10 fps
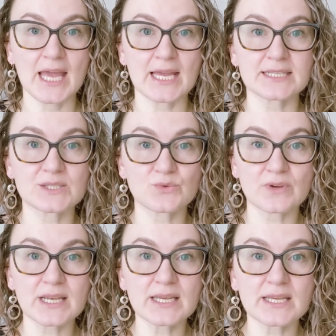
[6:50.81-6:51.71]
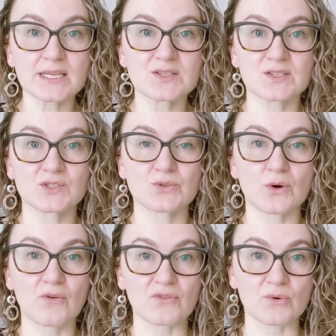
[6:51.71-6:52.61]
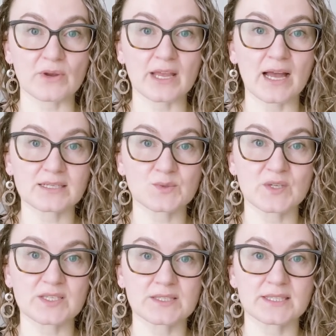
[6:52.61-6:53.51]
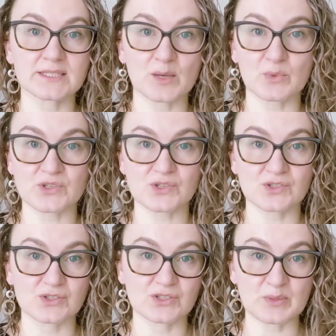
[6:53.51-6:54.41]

It's really easy to overreact when you see temperatures